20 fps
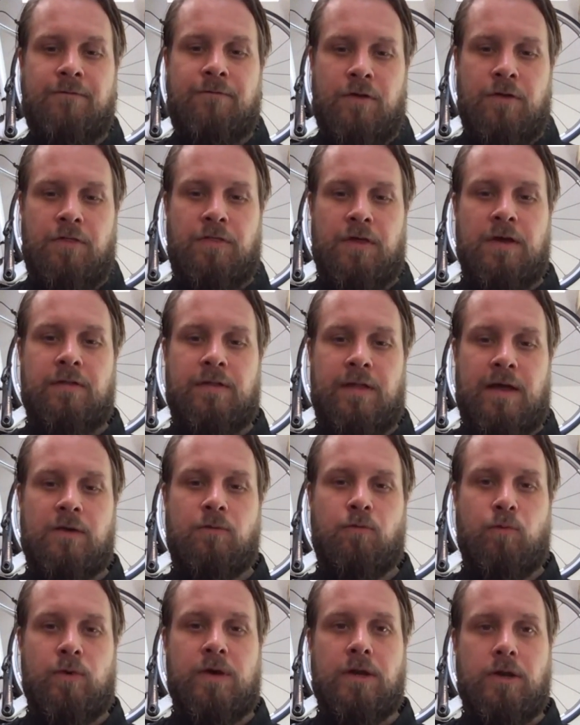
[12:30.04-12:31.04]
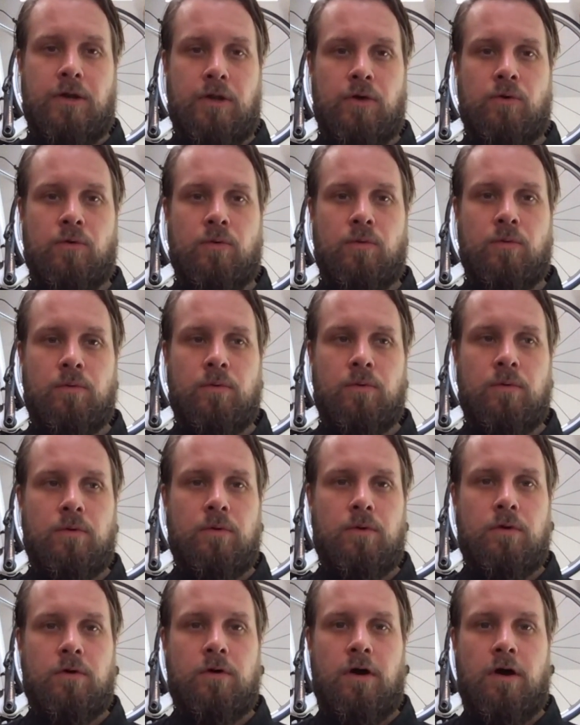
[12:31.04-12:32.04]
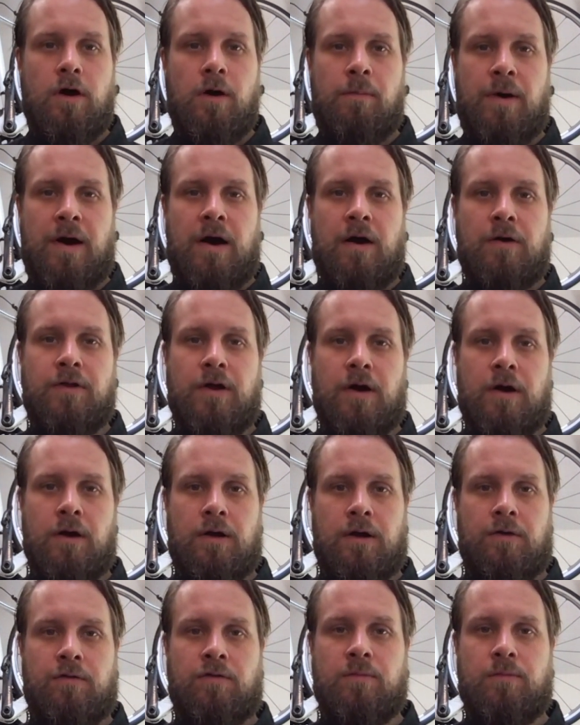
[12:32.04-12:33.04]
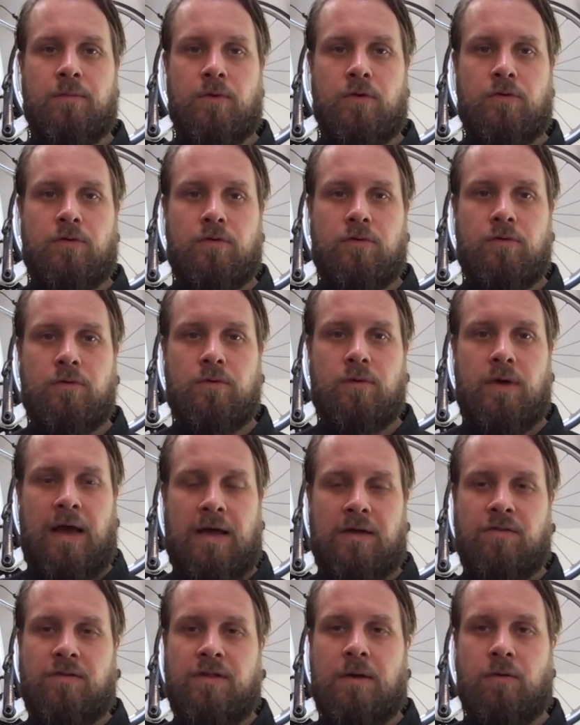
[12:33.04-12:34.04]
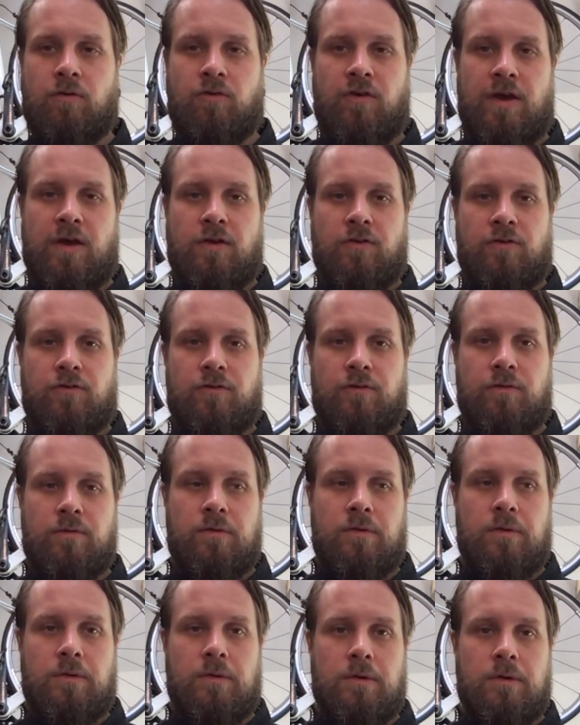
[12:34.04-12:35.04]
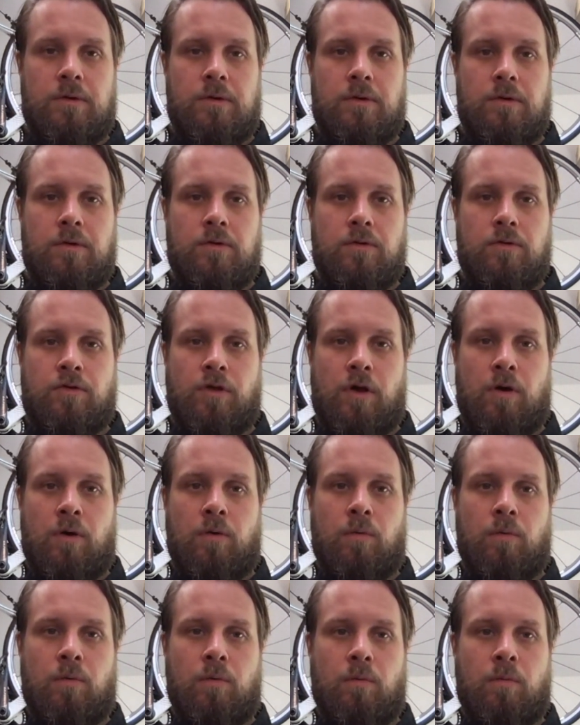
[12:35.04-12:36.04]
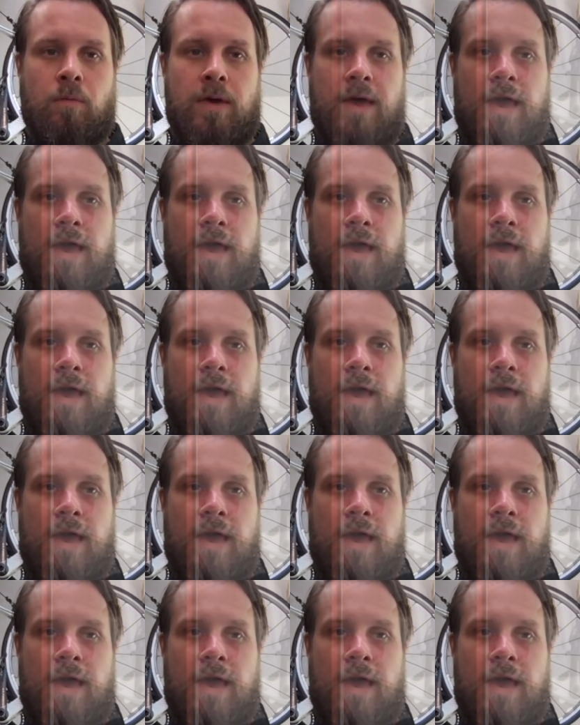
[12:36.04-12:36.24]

everything that we knew about our customers has now changed. So